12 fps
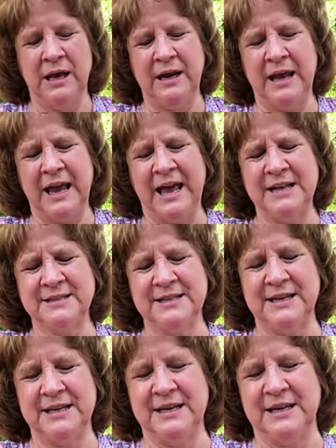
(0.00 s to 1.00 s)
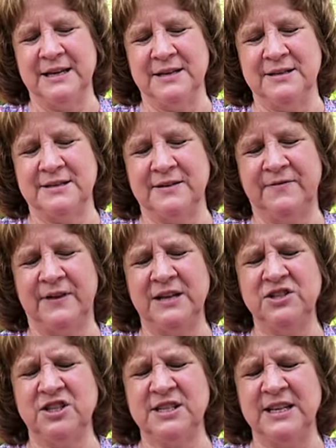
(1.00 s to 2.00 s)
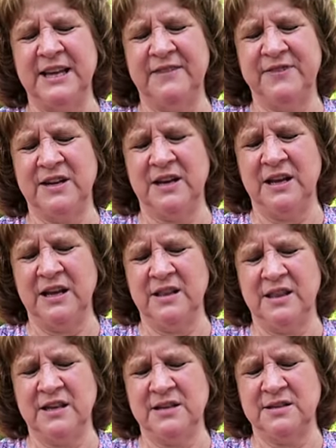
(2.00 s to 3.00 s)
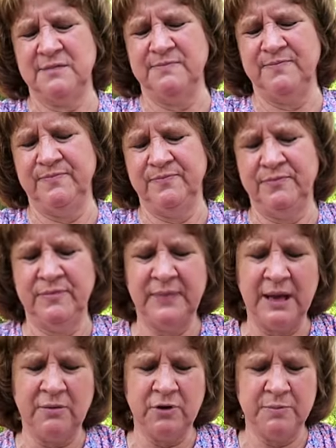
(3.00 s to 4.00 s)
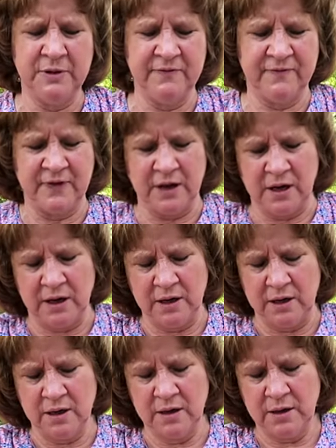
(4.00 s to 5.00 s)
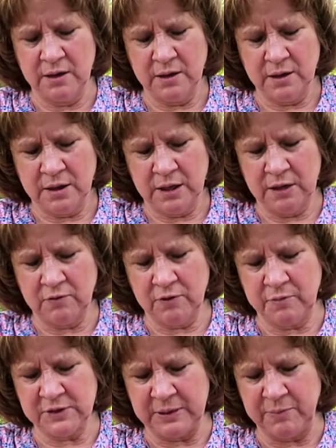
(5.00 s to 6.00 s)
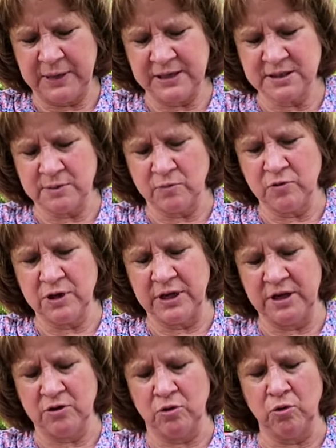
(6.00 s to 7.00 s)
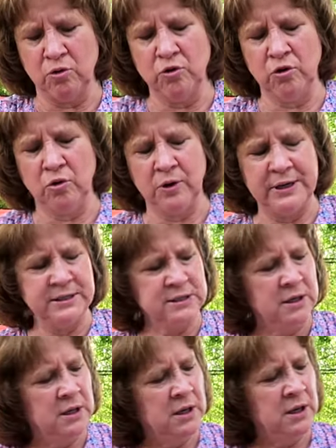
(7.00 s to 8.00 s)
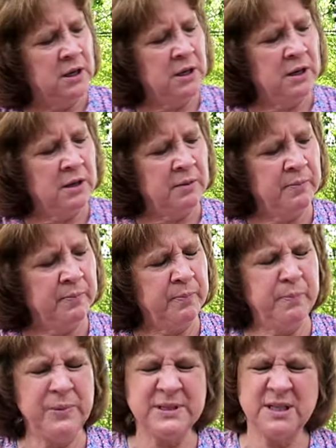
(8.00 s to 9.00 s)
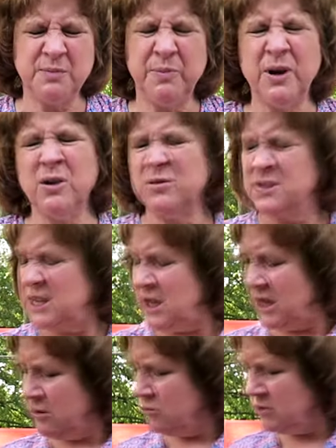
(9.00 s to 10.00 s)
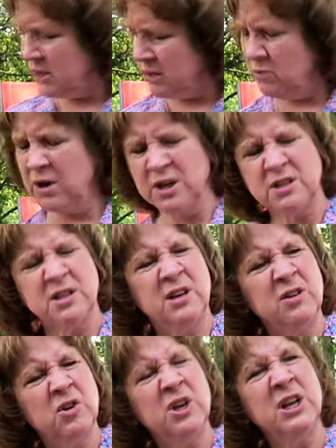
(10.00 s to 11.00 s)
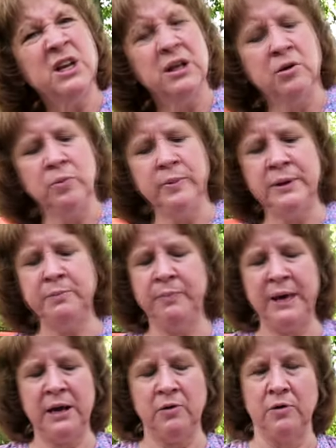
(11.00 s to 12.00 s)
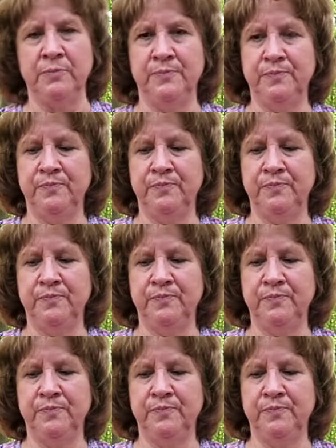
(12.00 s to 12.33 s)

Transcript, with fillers: And as is, if I just left it like this, that would be fine. It wouldn't make some really cool noise. But suppose I really wanted to look a little bit better.